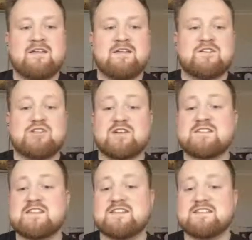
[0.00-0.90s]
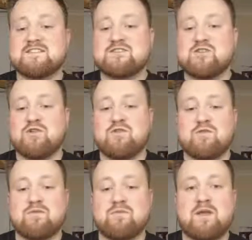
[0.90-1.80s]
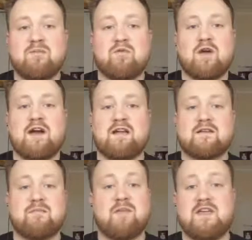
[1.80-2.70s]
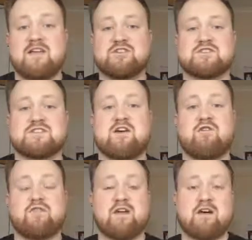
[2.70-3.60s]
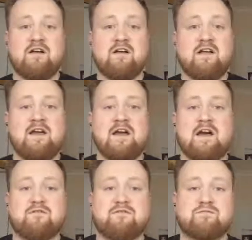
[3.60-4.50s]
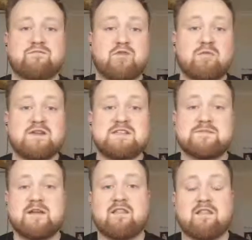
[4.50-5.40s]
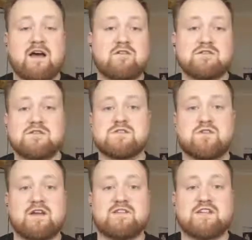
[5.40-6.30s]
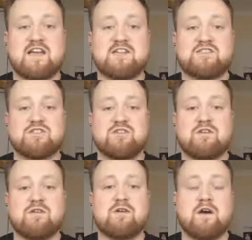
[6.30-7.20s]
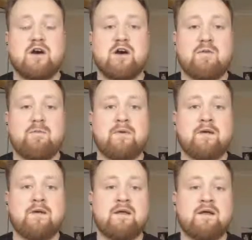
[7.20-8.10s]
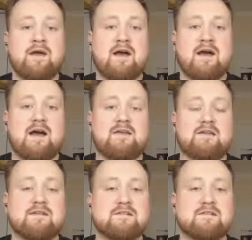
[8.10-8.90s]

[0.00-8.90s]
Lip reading: justice to people like me and yourself that have probably spent thousands on education, and